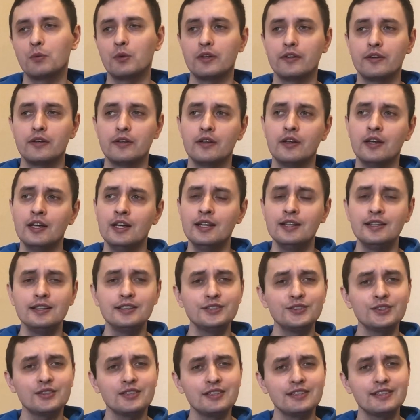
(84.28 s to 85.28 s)
whether it's
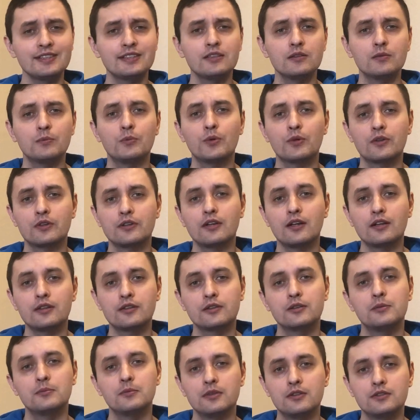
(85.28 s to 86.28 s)
your critical work
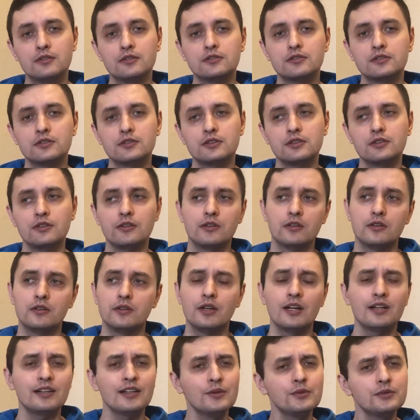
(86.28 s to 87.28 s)
documents,
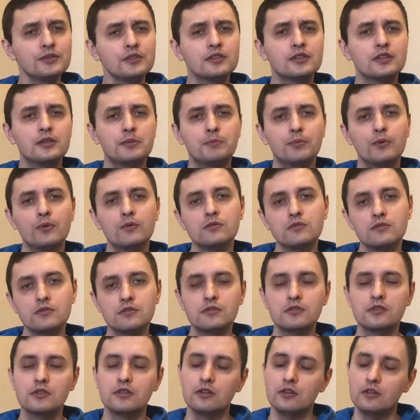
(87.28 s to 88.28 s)
your accounting
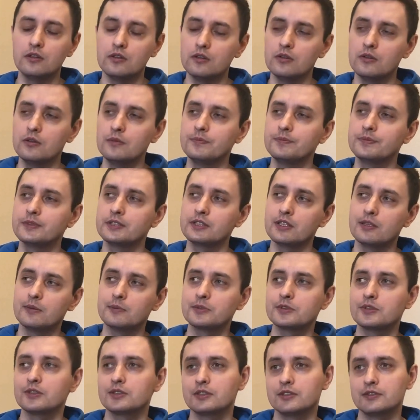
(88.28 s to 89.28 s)
reports, or
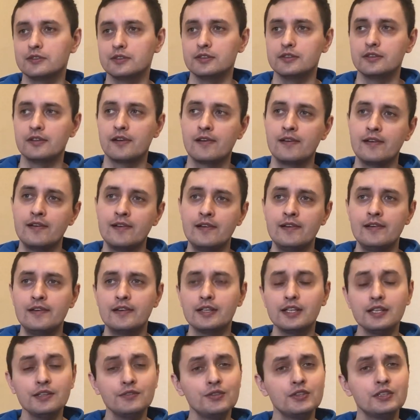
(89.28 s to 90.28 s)
some sort of a
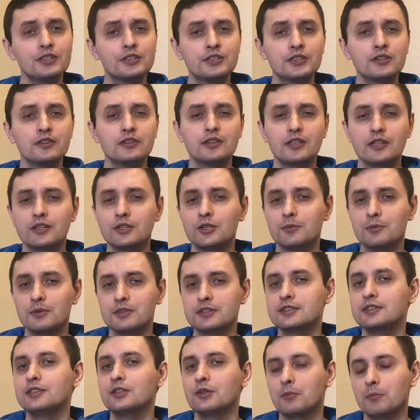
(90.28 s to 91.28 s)
confidential
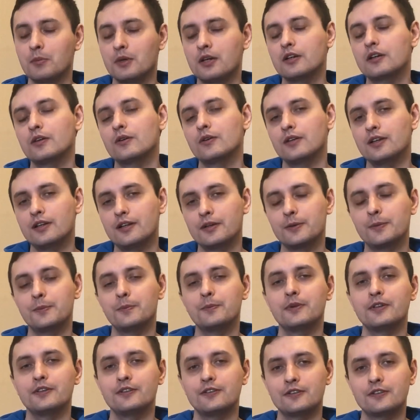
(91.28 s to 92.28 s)
documents in your
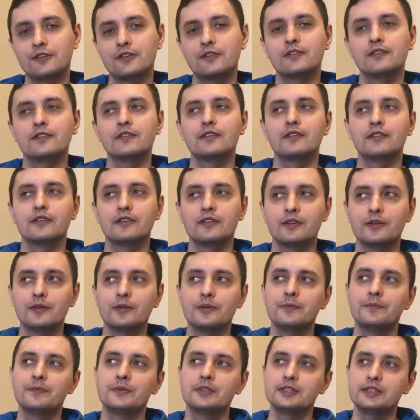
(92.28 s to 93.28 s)
Mar-a-Lago mansion,
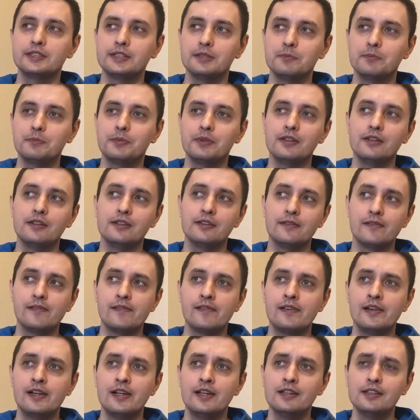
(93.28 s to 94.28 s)
or simply
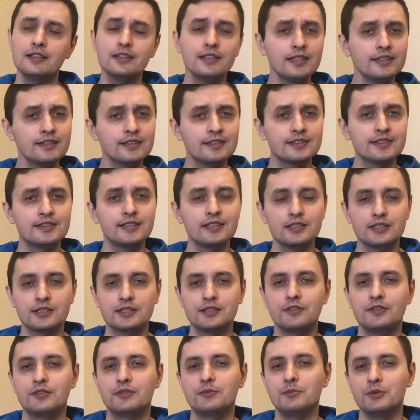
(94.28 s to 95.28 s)
latest
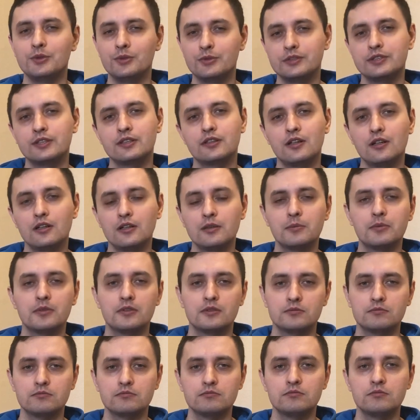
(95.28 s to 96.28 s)
Taylor Swift music
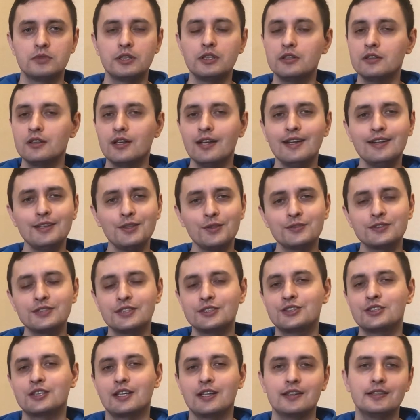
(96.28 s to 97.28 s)
album. In any of
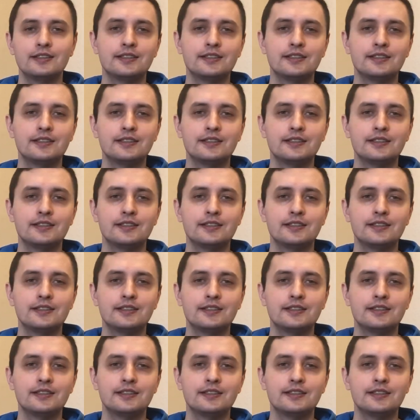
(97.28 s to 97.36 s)
such